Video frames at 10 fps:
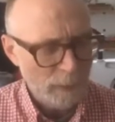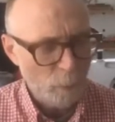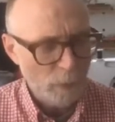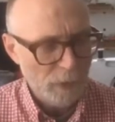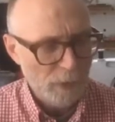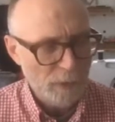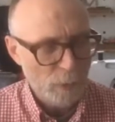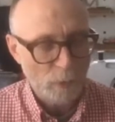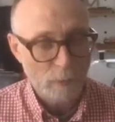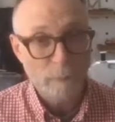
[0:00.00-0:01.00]
which she
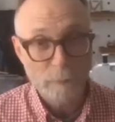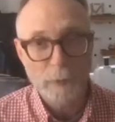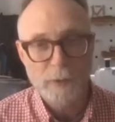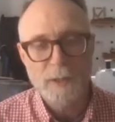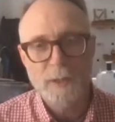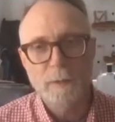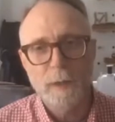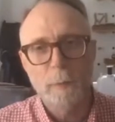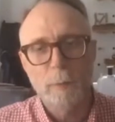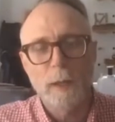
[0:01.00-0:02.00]
took very
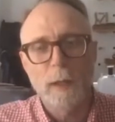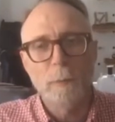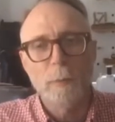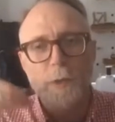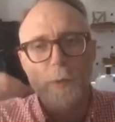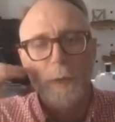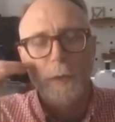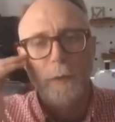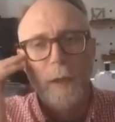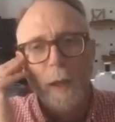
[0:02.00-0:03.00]
justifiable umbrage
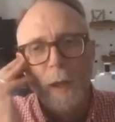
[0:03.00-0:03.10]
with